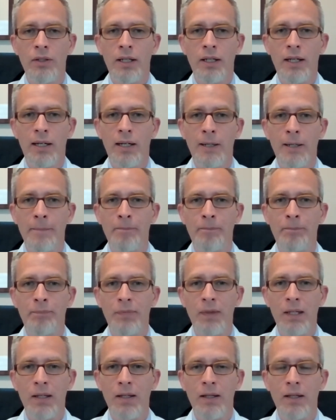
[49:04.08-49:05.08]

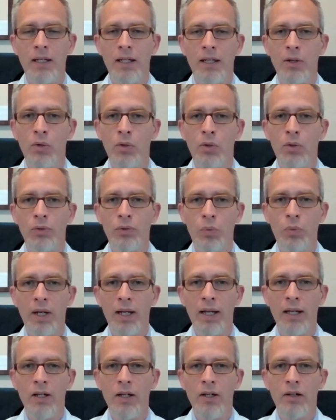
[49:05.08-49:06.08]
The old
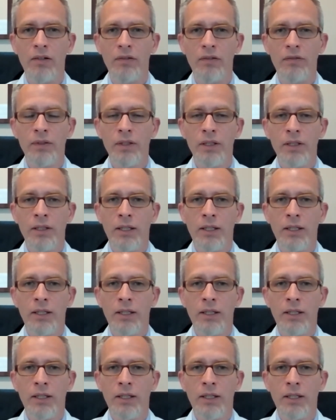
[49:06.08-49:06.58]
way of